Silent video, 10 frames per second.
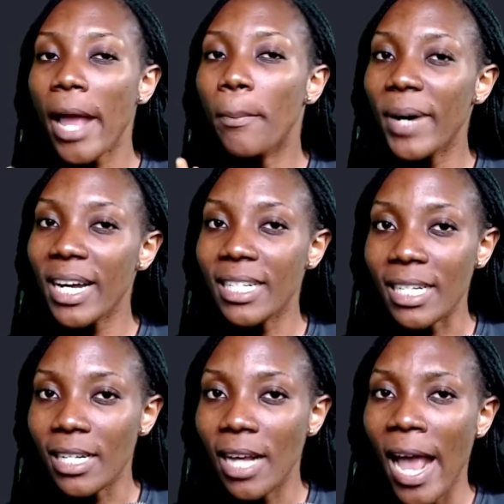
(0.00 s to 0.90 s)
a
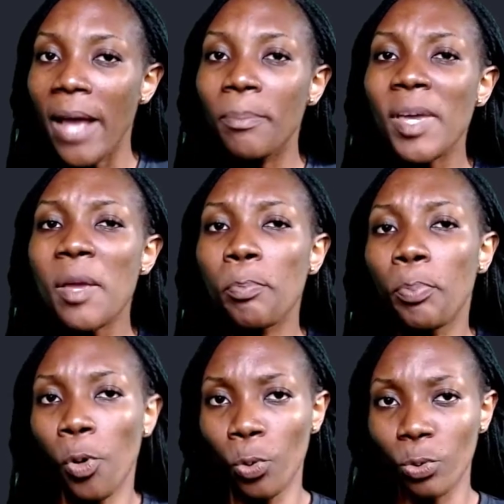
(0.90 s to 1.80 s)
body being
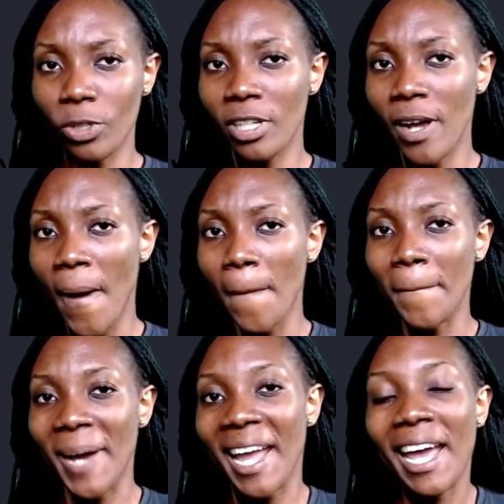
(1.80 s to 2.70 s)
pulled
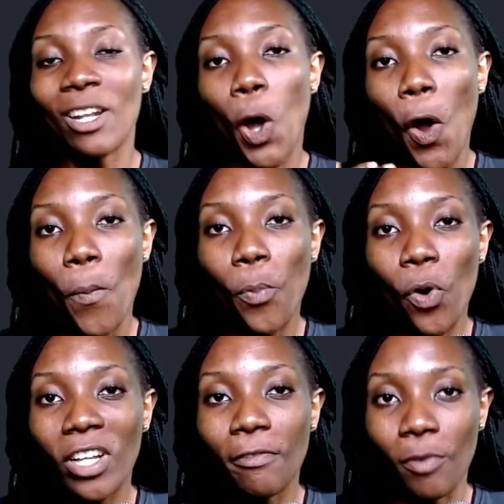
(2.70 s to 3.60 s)
by an
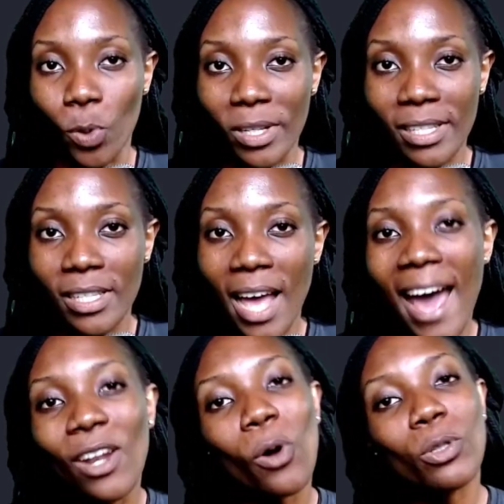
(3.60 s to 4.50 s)
upward force
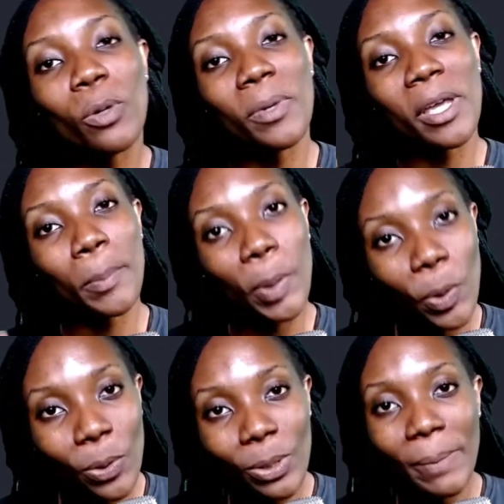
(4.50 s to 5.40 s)
and also being
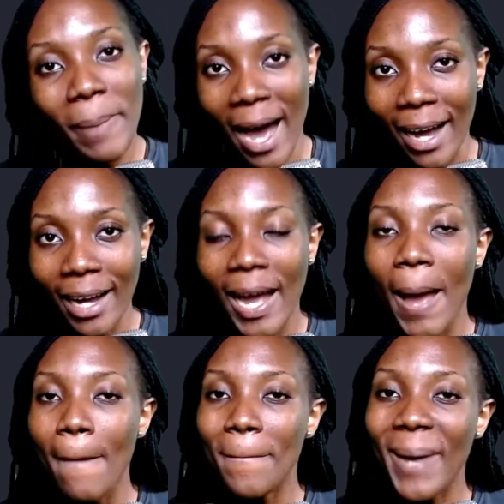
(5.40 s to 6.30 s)
pulled back
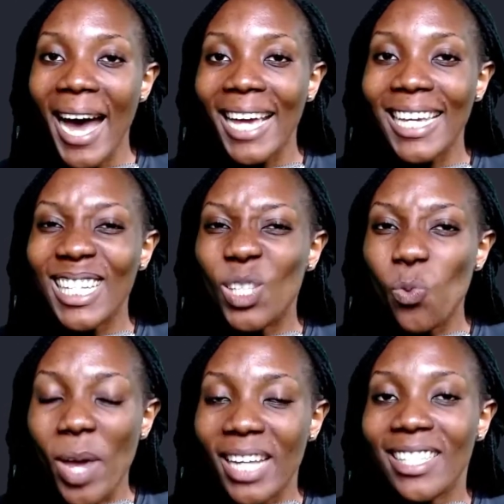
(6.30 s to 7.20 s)
by its
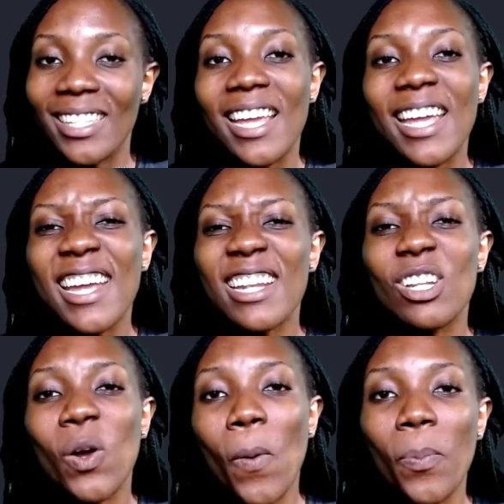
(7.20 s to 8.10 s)
weight
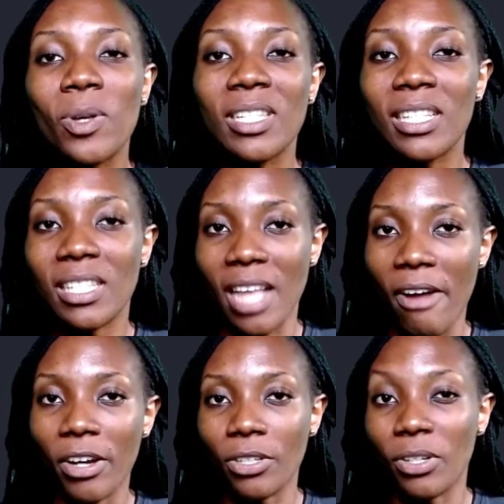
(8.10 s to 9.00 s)
in the opposite
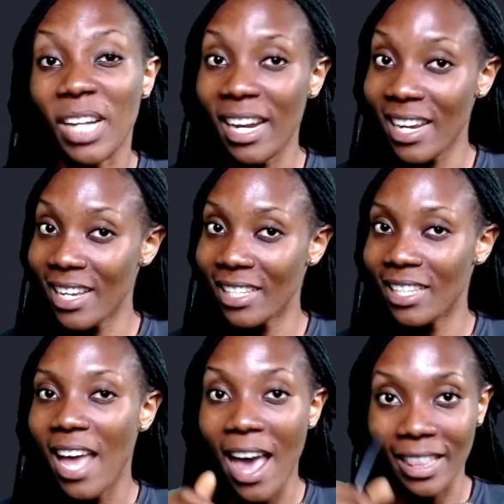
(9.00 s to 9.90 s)
direction, that
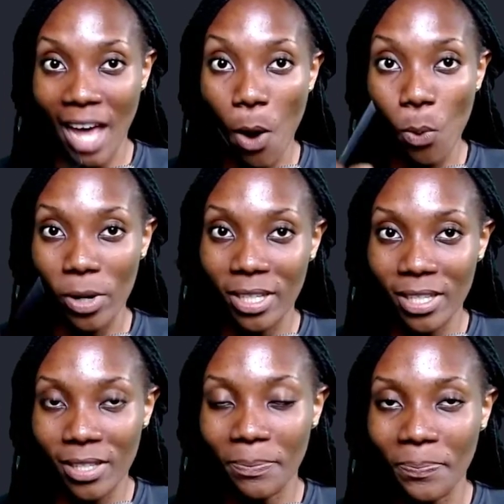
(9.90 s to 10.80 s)
is,
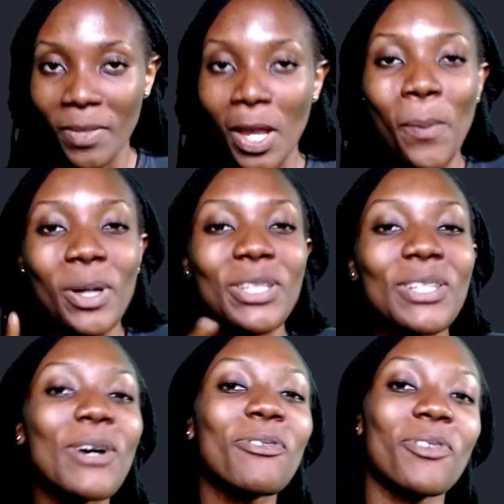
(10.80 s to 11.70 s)
downwards. But
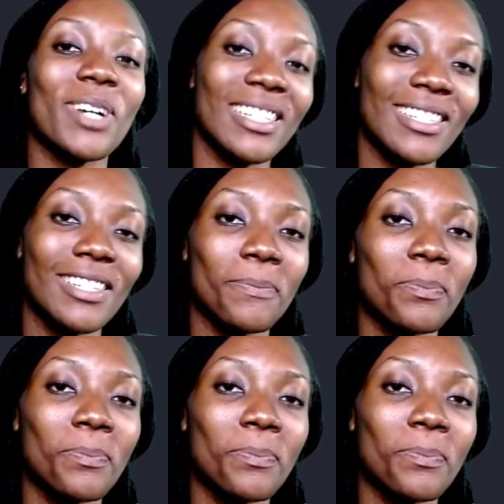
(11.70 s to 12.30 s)
do not fret.